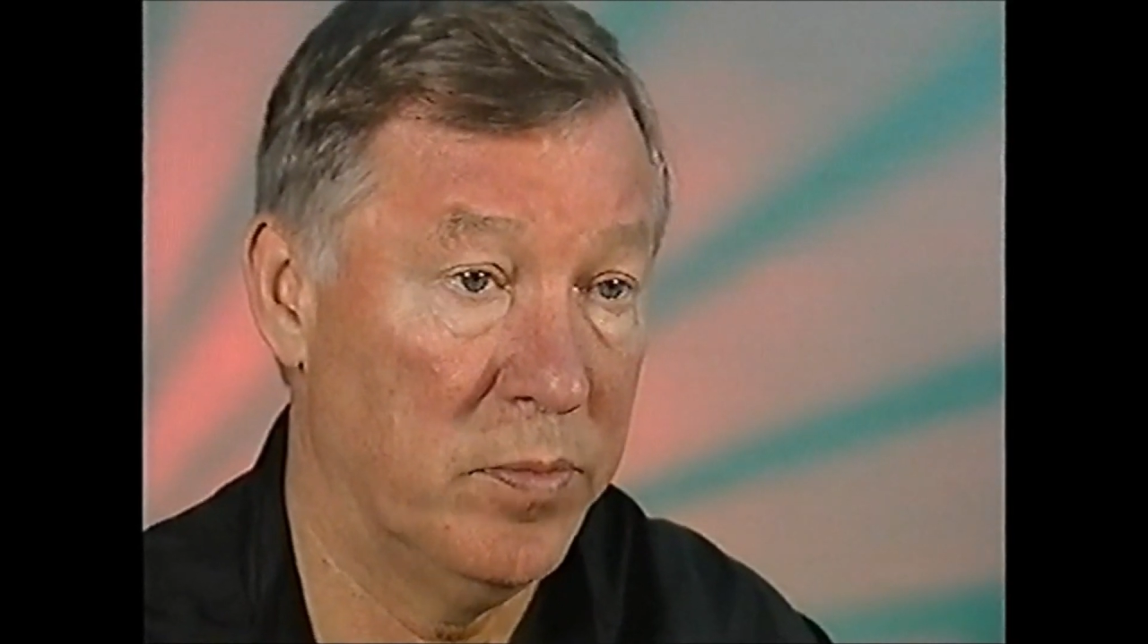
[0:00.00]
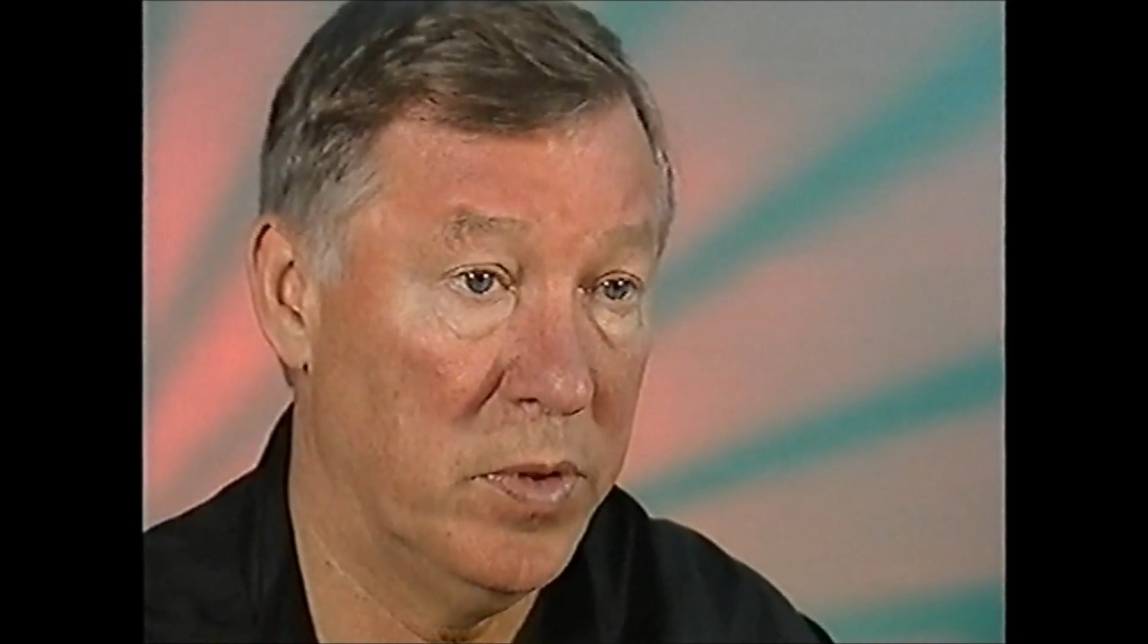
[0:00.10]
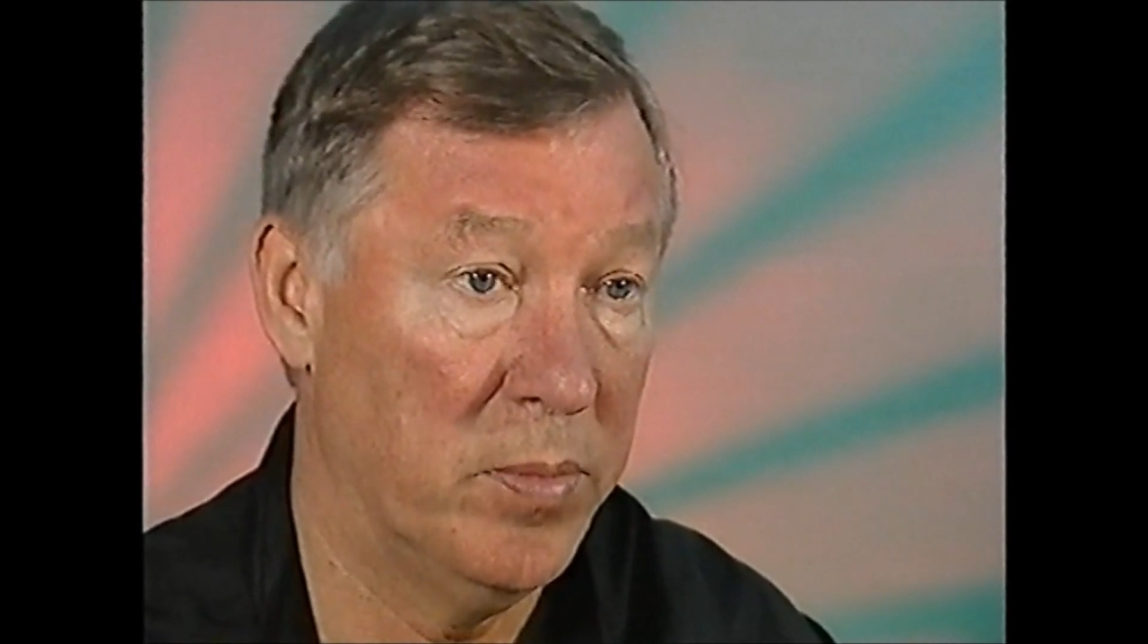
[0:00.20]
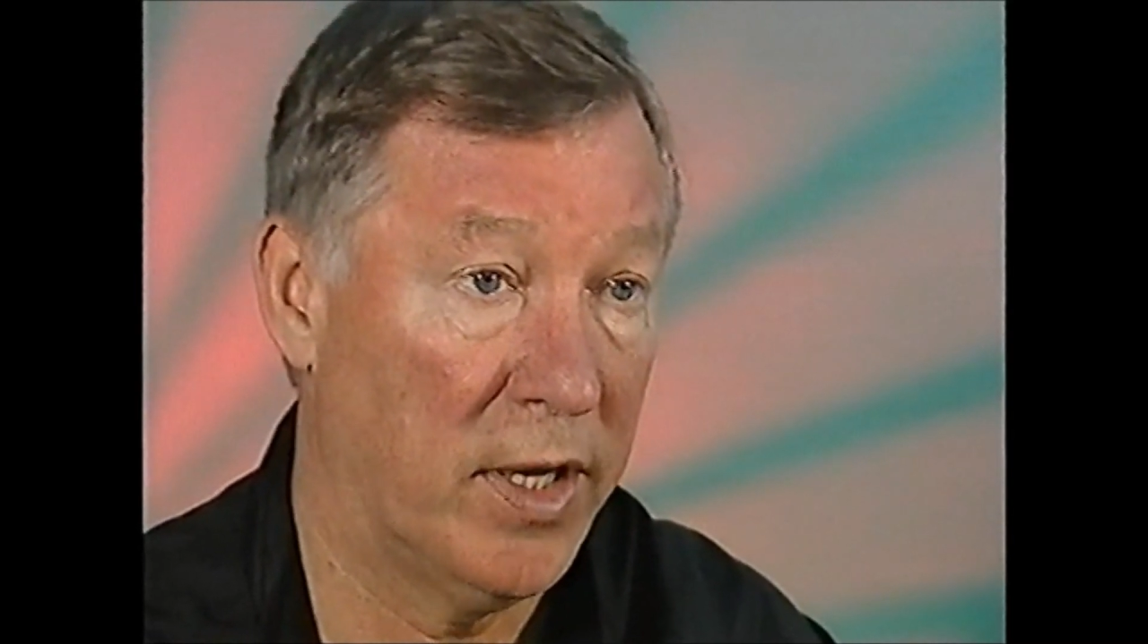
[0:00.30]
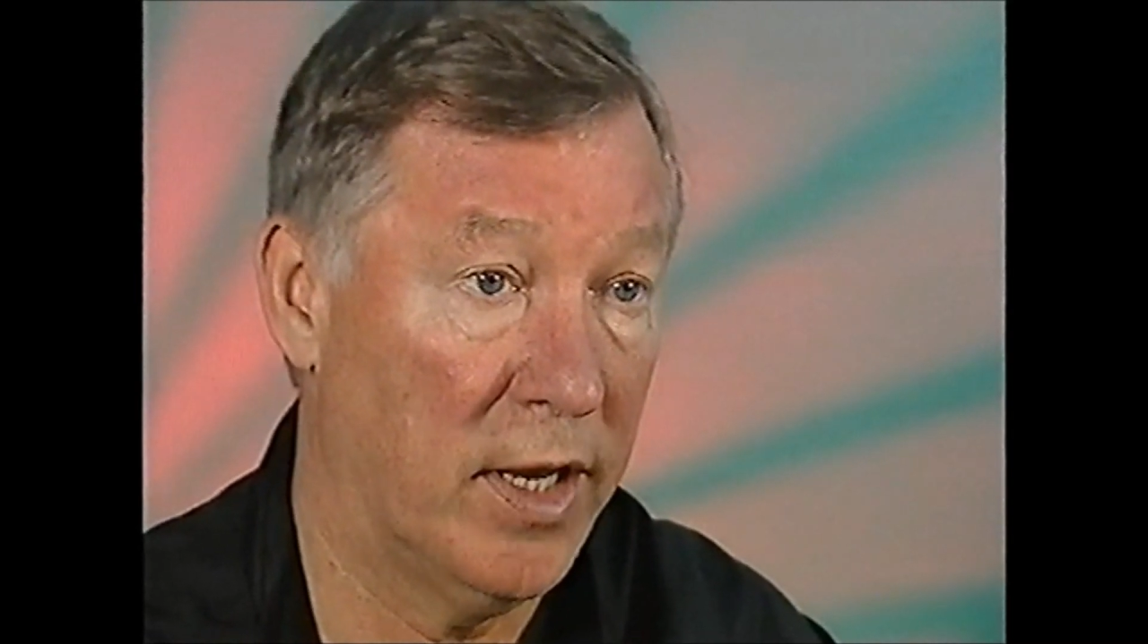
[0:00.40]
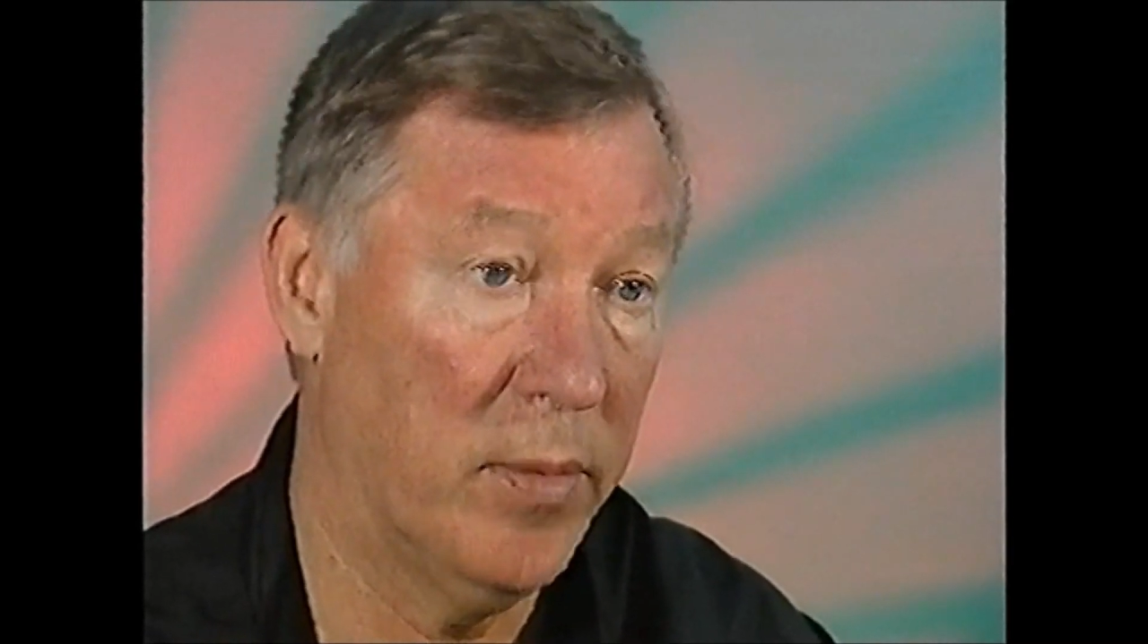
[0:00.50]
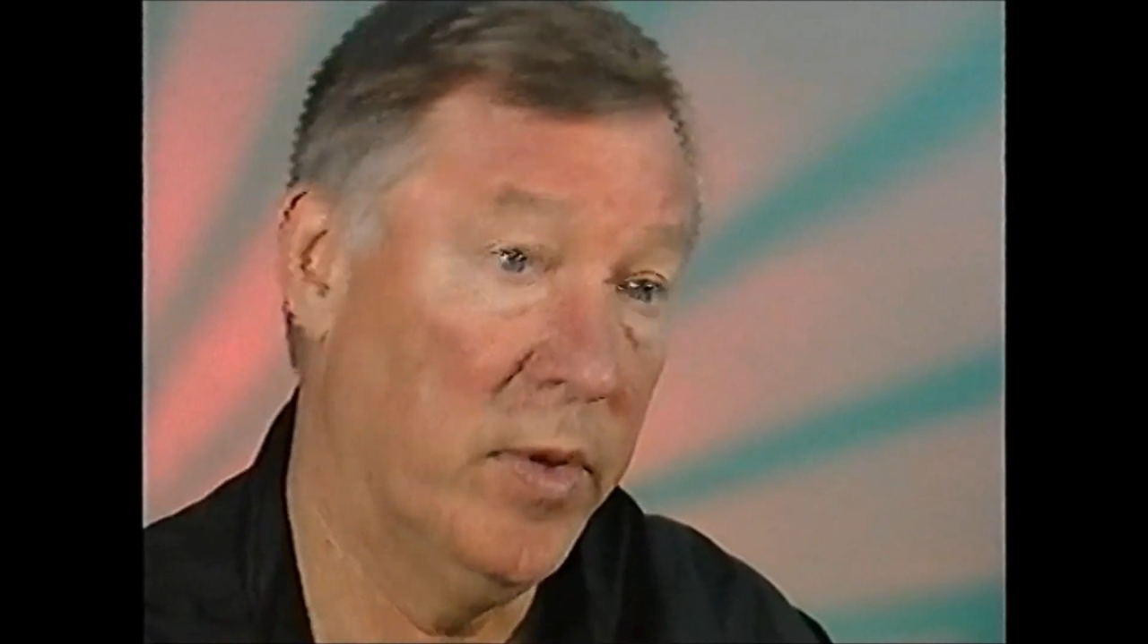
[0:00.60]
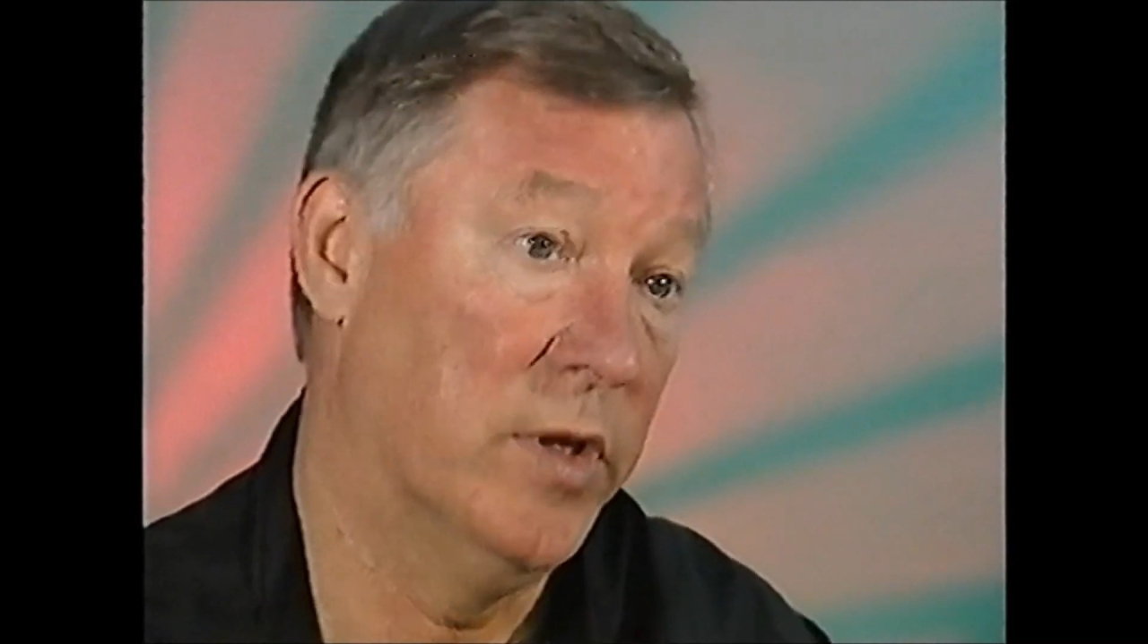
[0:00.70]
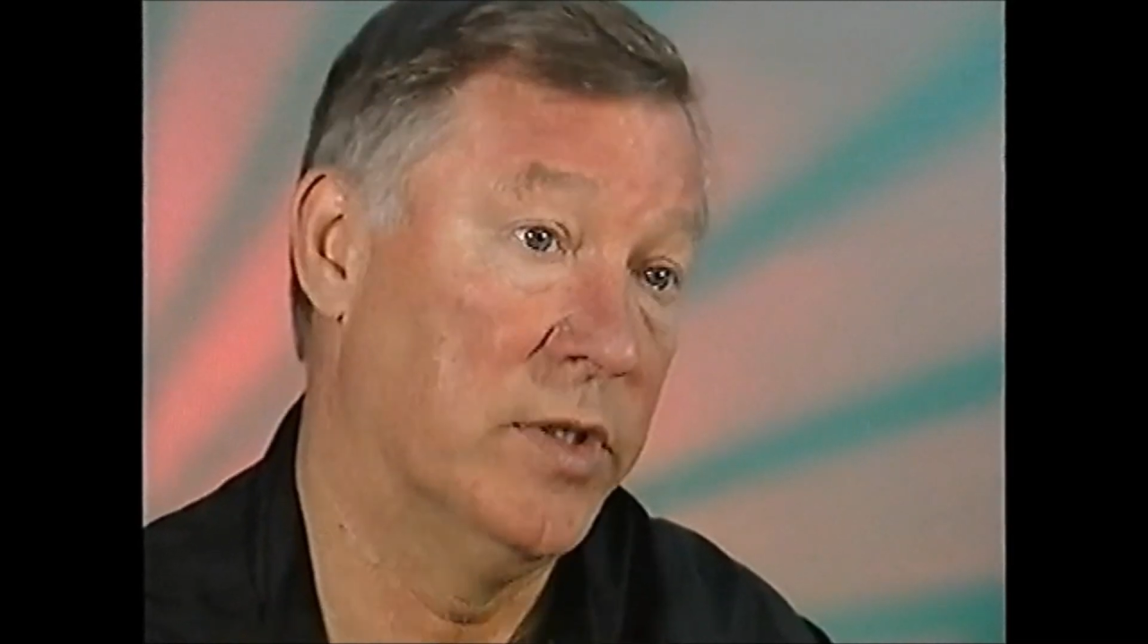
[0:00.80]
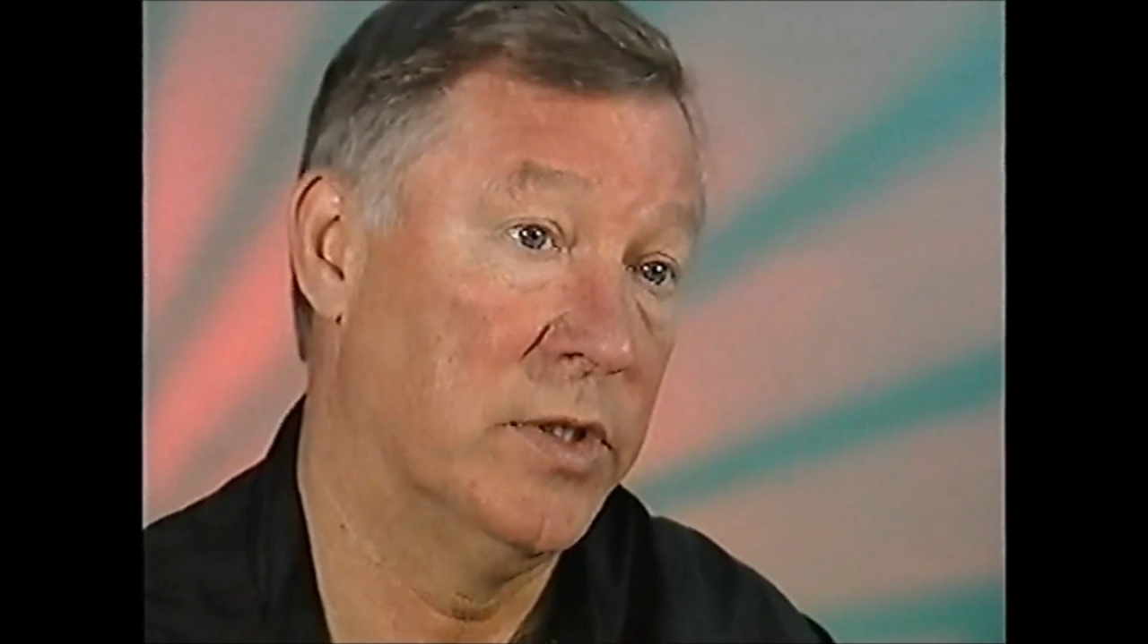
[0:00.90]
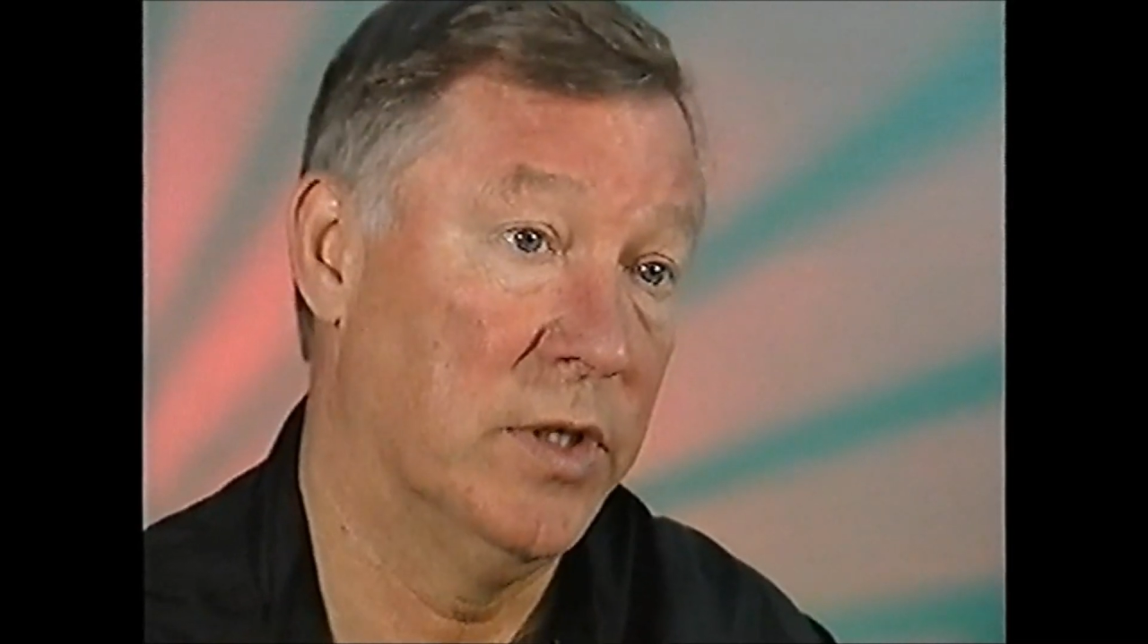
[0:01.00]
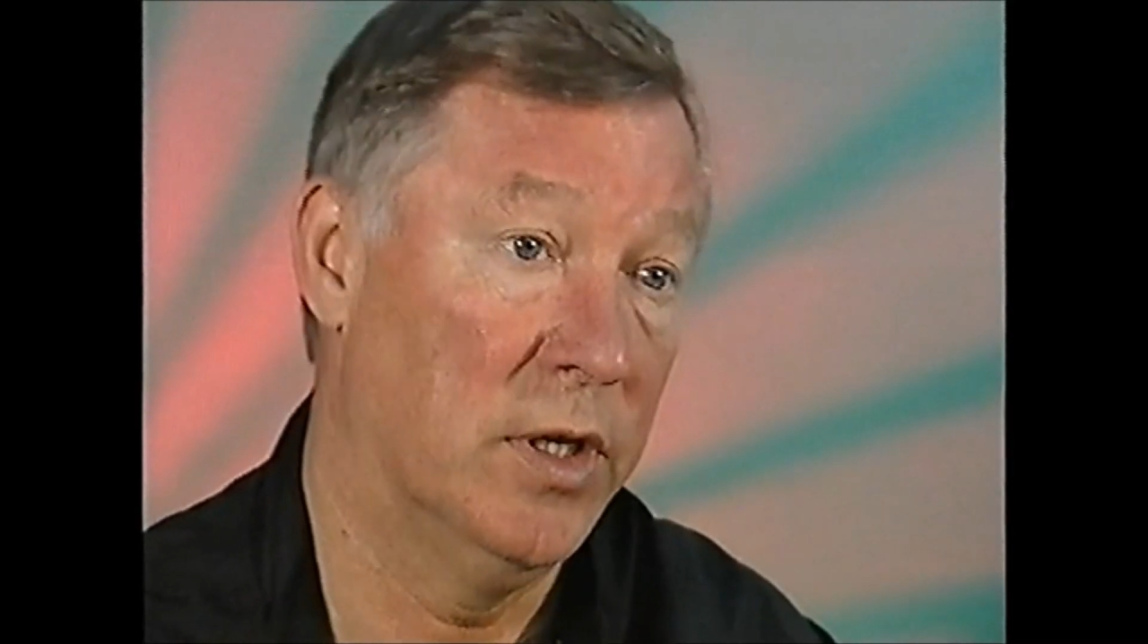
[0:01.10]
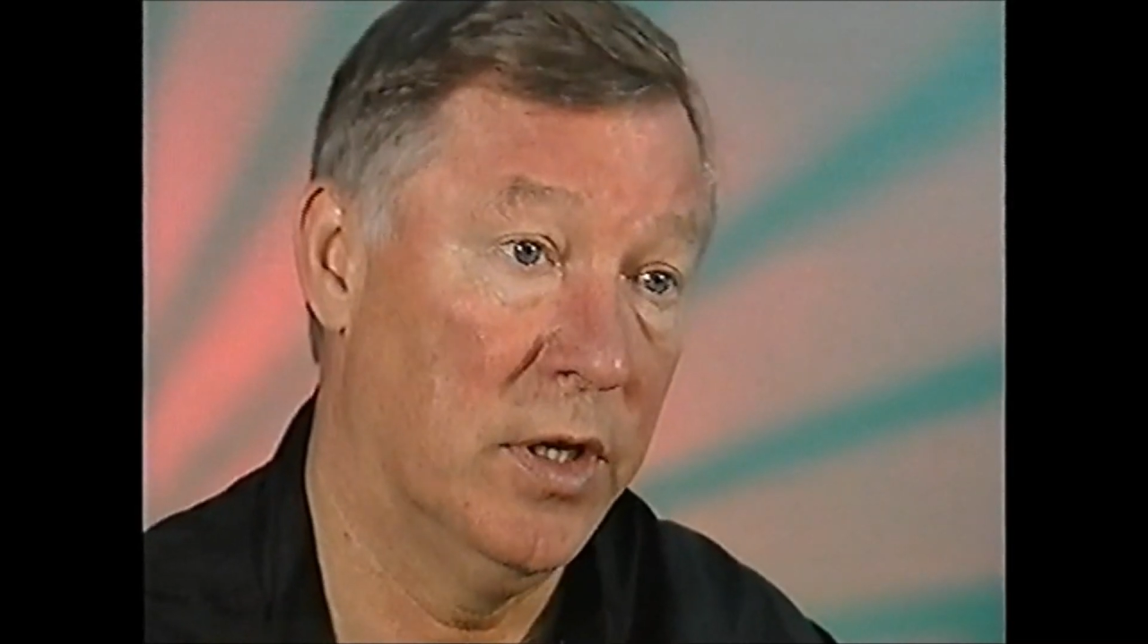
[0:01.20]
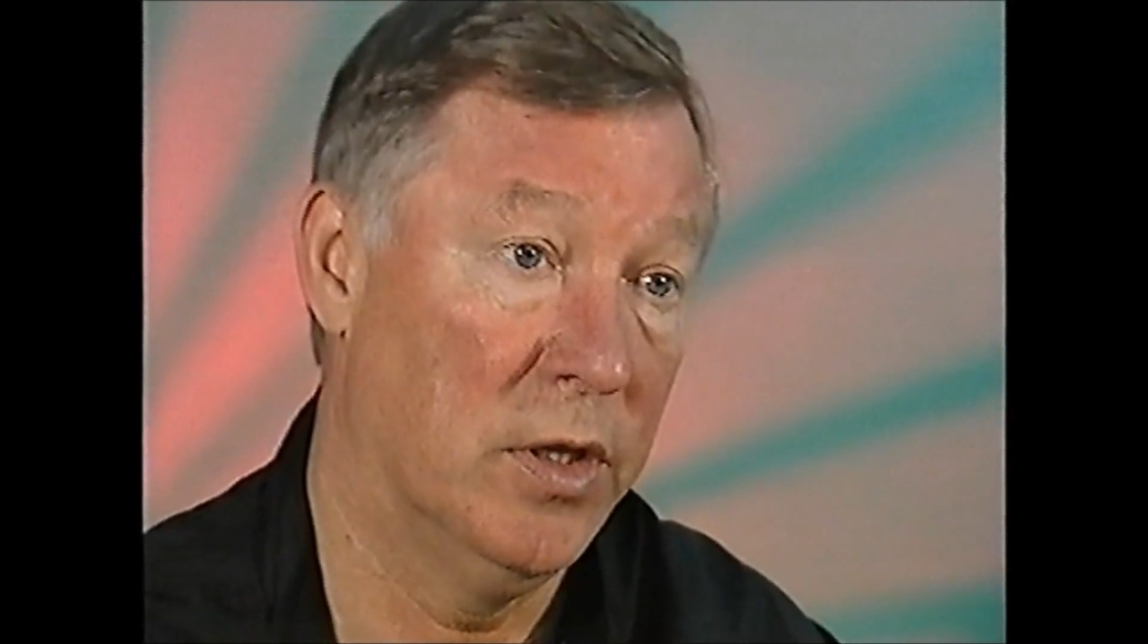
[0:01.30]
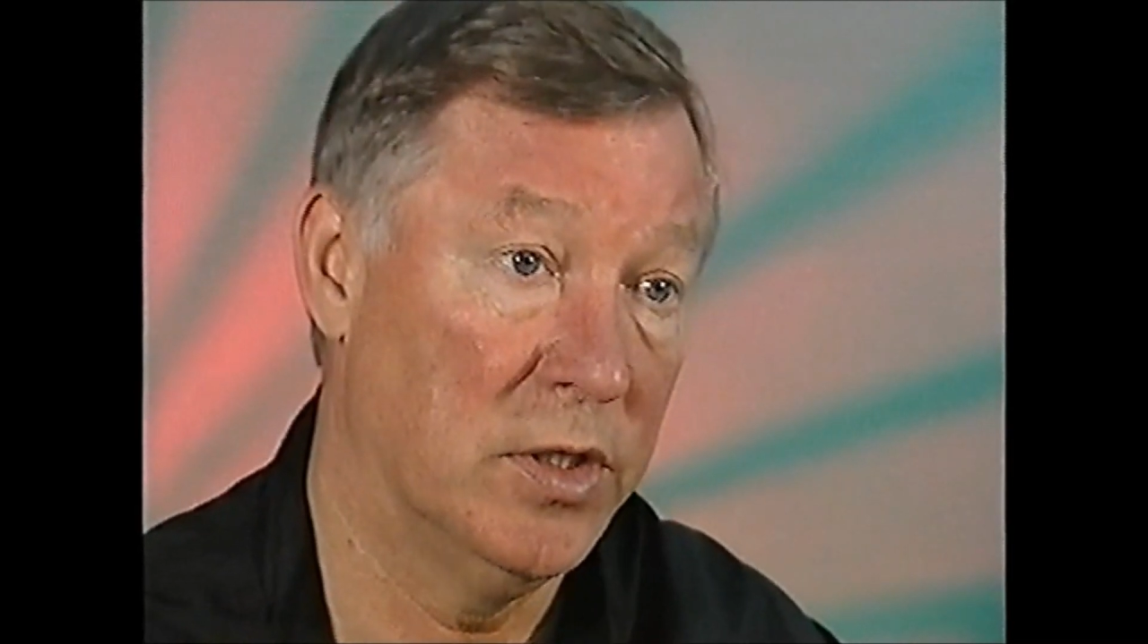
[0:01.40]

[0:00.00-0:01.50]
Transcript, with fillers: being magnanimous, uh,